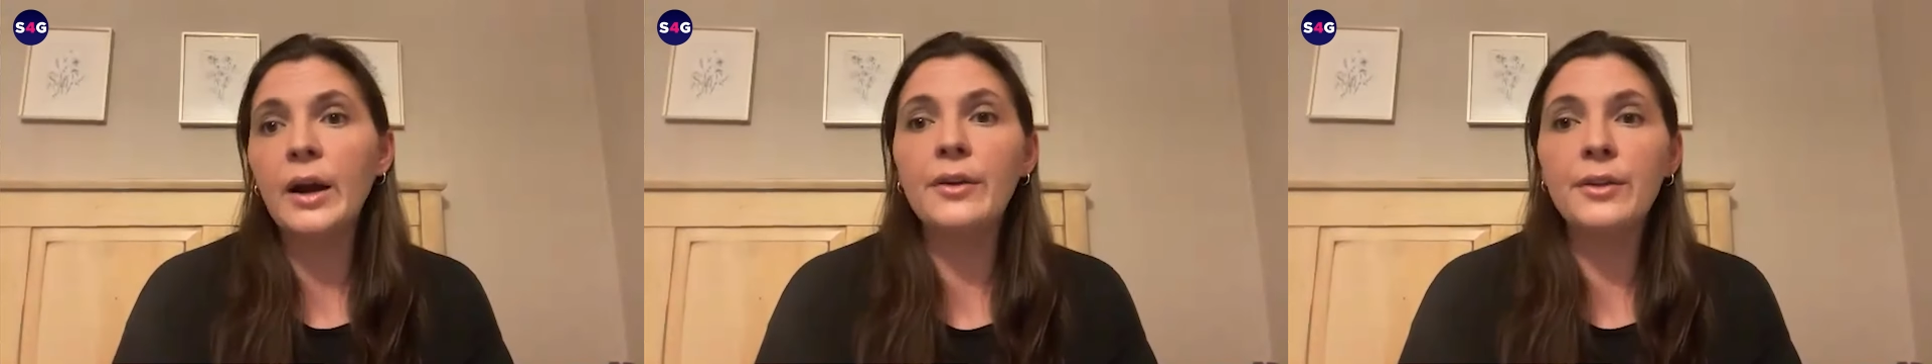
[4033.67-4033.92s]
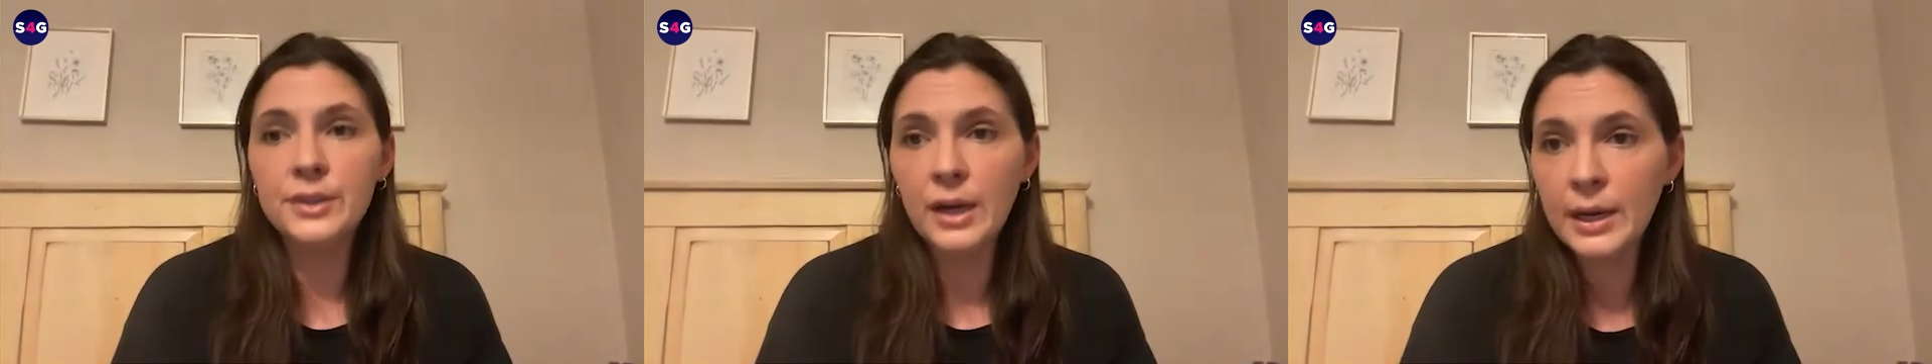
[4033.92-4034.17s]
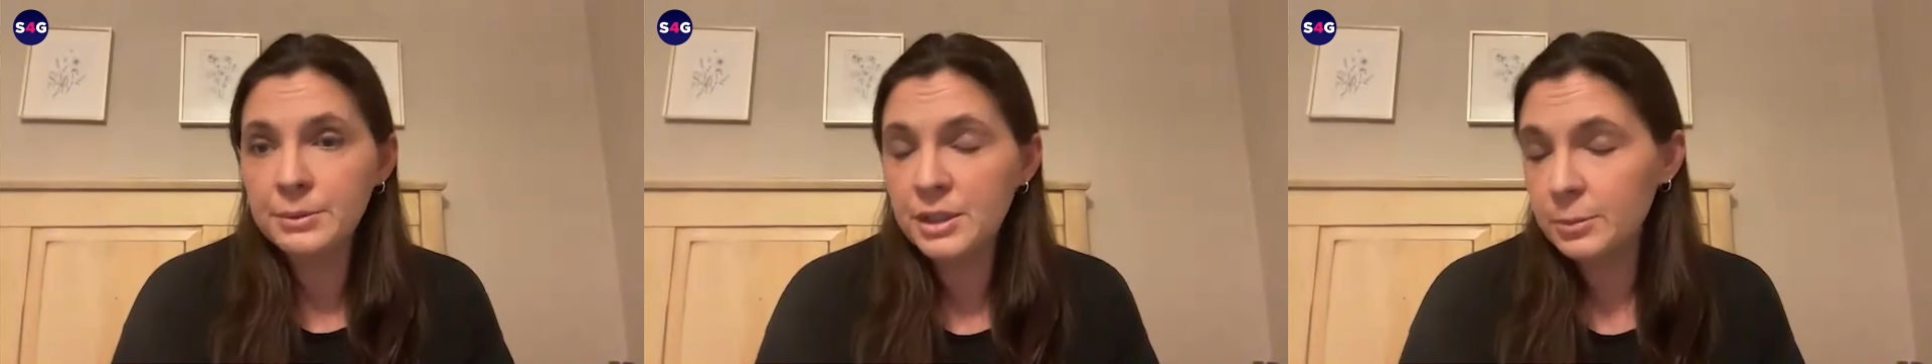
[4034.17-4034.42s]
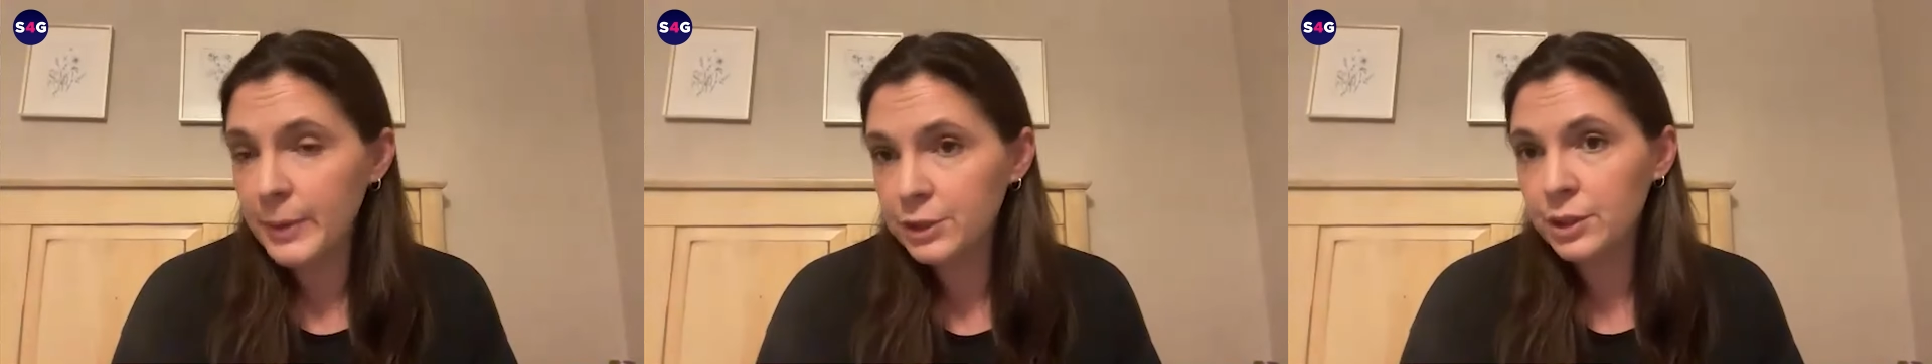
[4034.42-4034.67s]
Other times,
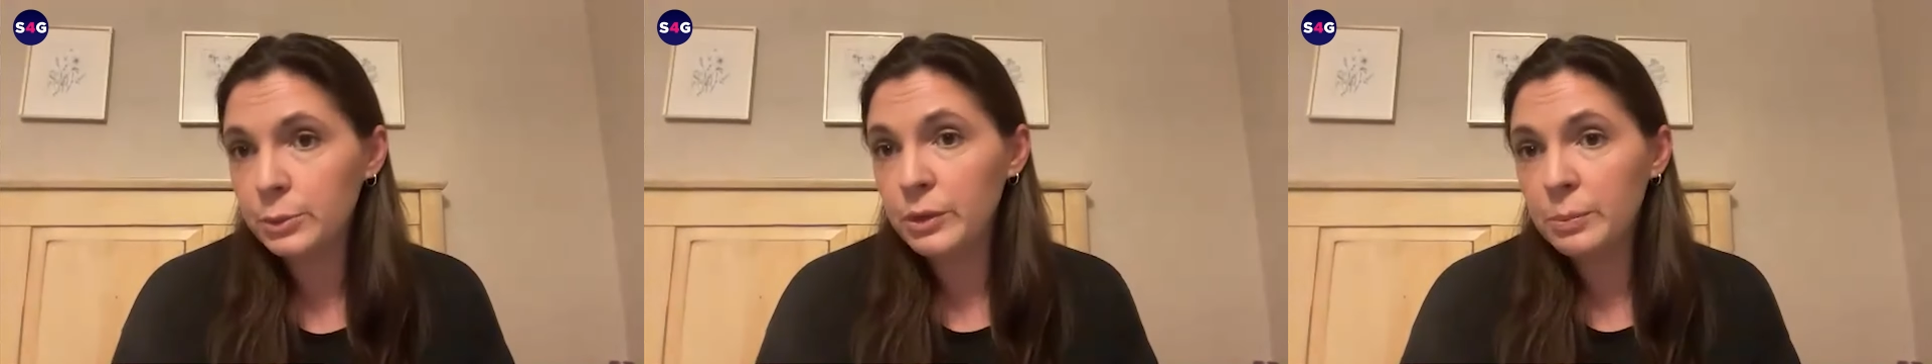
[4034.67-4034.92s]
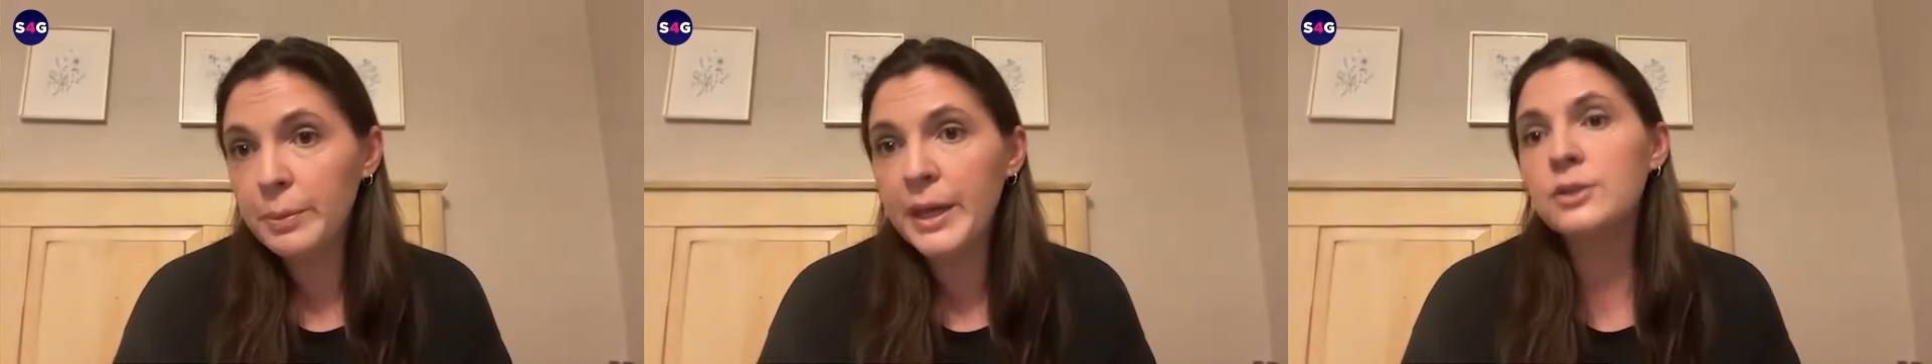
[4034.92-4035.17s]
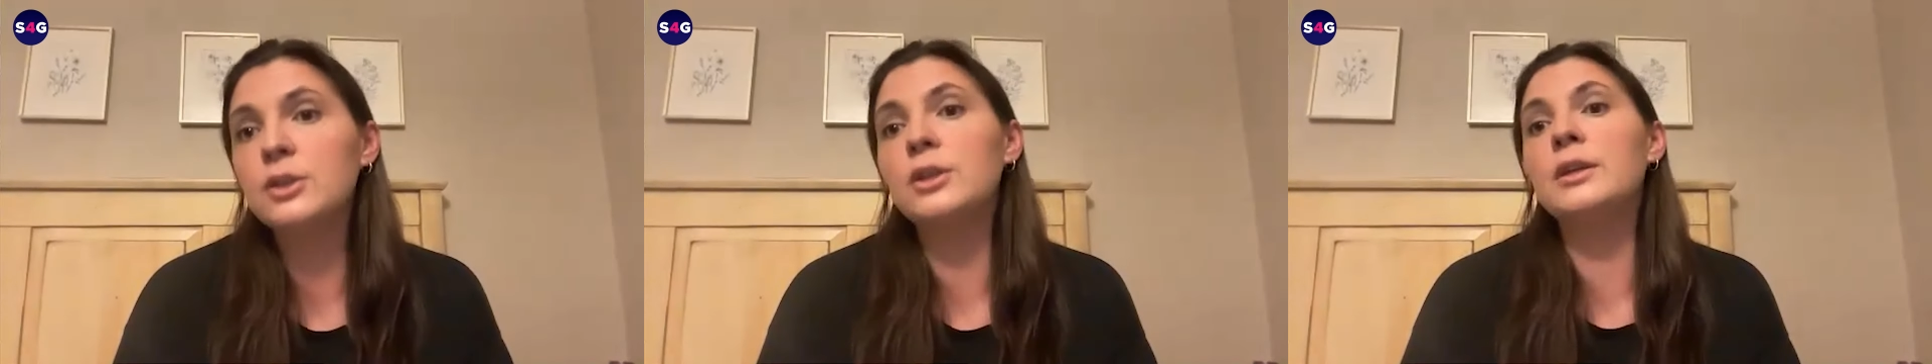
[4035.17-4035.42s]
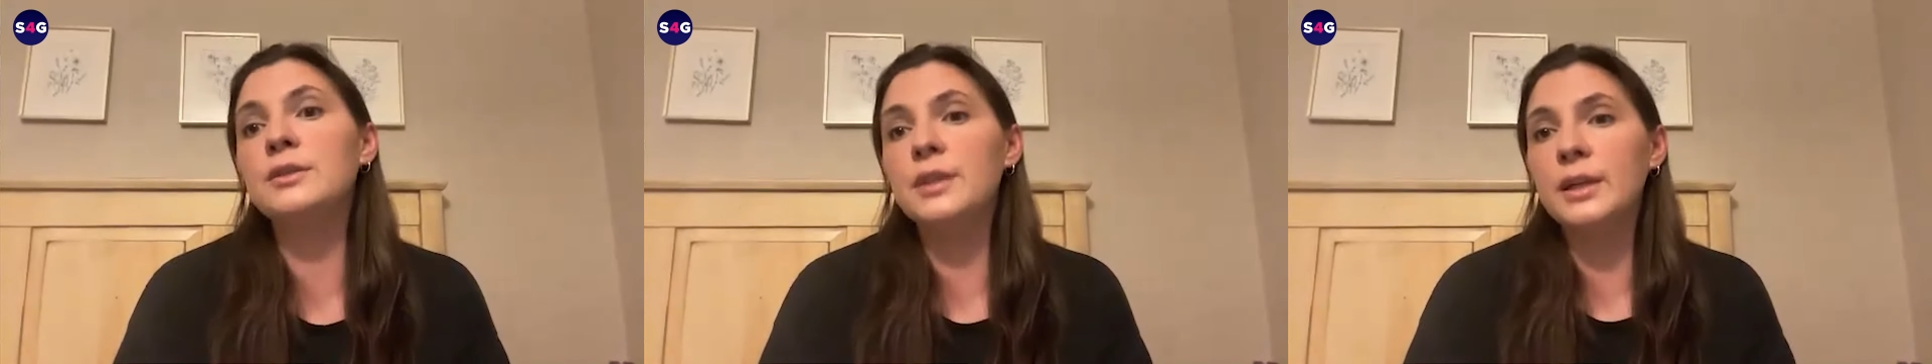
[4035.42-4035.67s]
especially with baked goods,